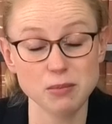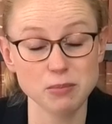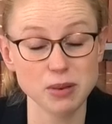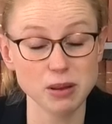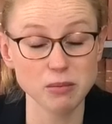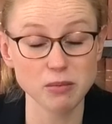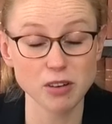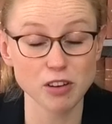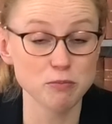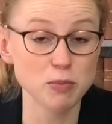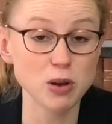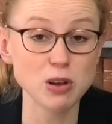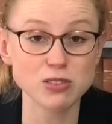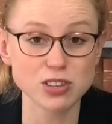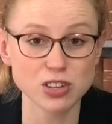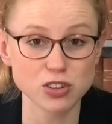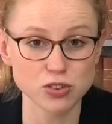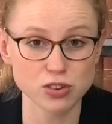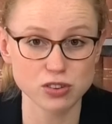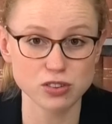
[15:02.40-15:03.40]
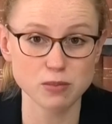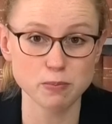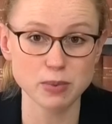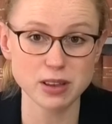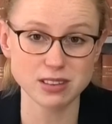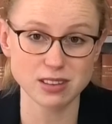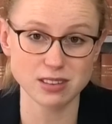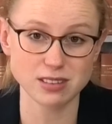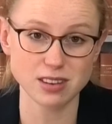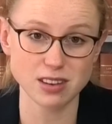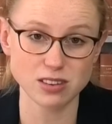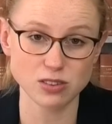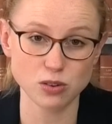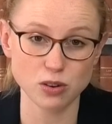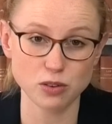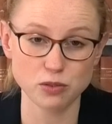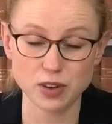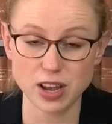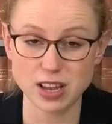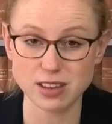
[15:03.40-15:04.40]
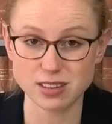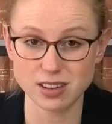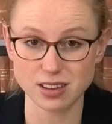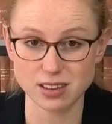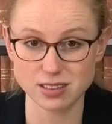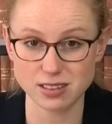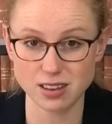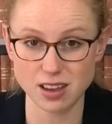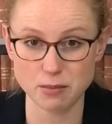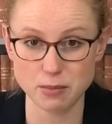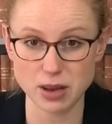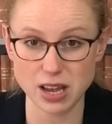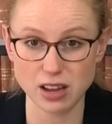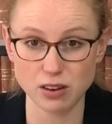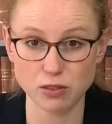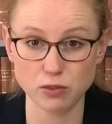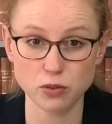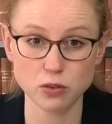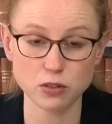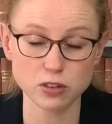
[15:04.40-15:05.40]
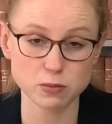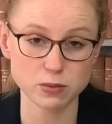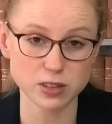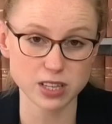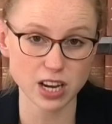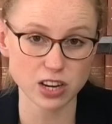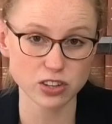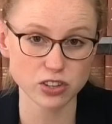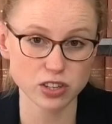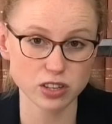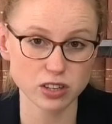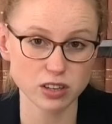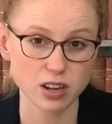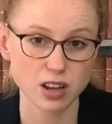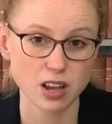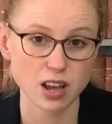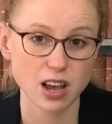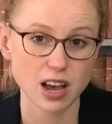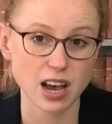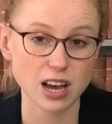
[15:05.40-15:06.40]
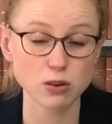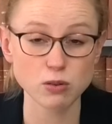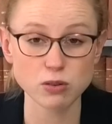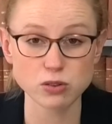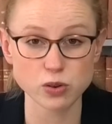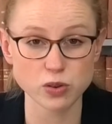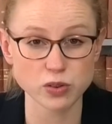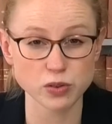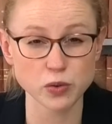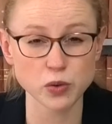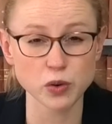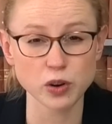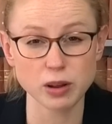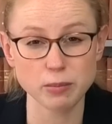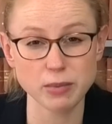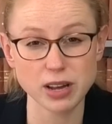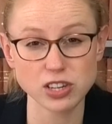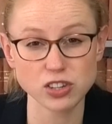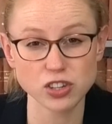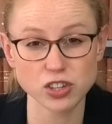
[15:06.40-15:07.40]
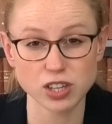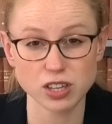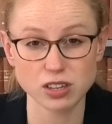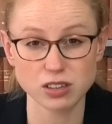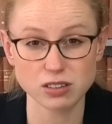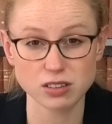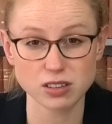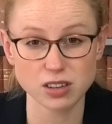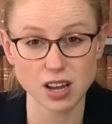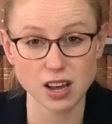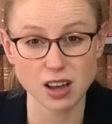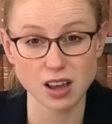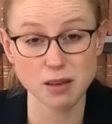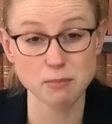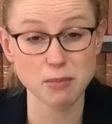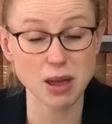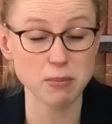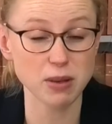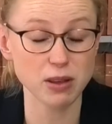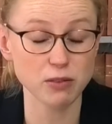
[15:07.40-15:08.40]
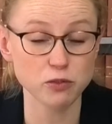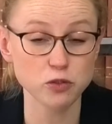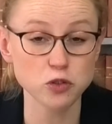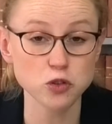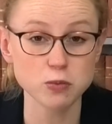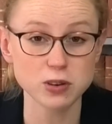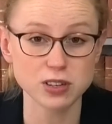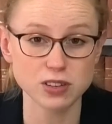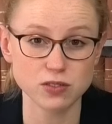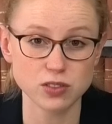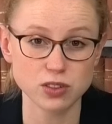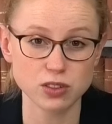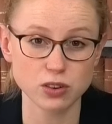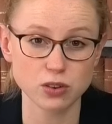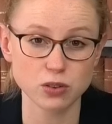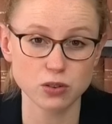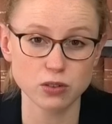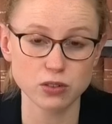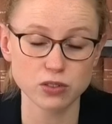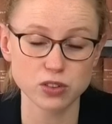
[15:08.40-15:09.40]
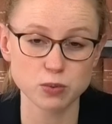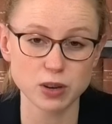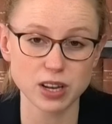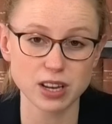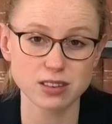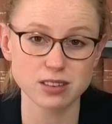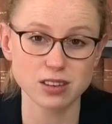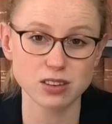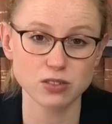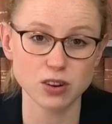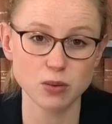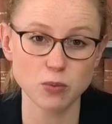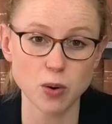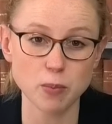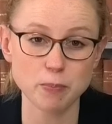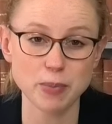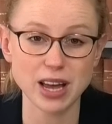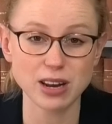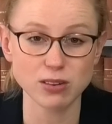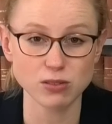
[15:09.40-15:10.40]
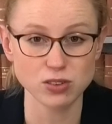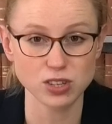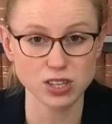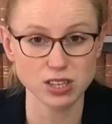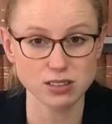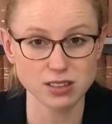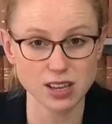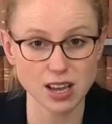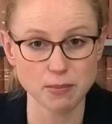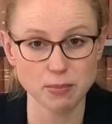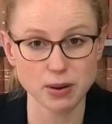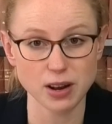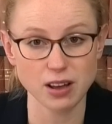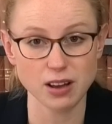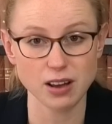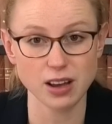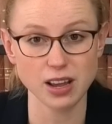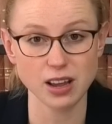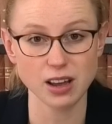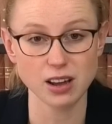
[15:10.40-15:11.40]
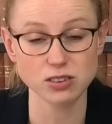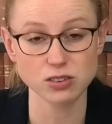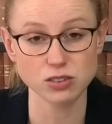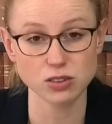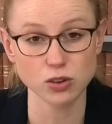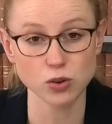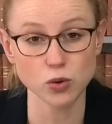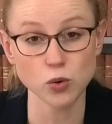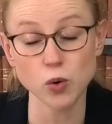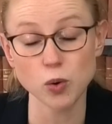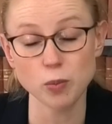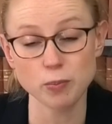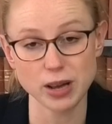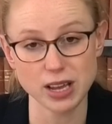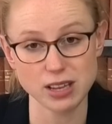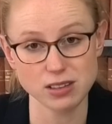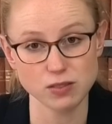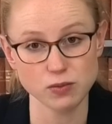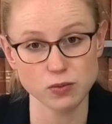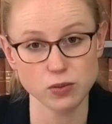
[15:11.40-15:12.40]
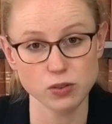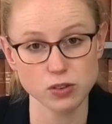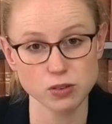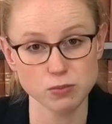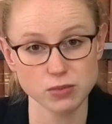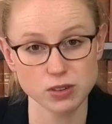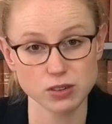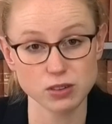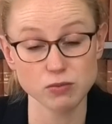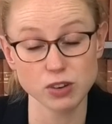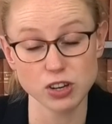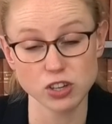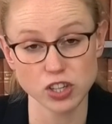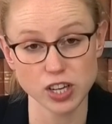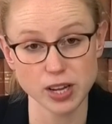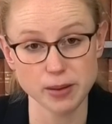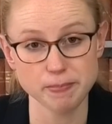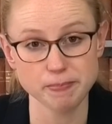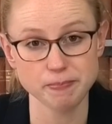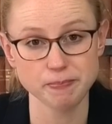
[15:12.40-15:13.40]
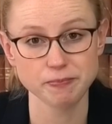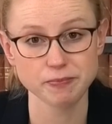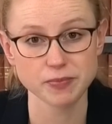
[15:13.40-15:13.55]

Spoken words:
be of most interest to businesses who are facing CMA enforcement action, and also, as I've already mentioned, it may be informative to the courts when considering what penalties they apply under the court-based enforcement regime.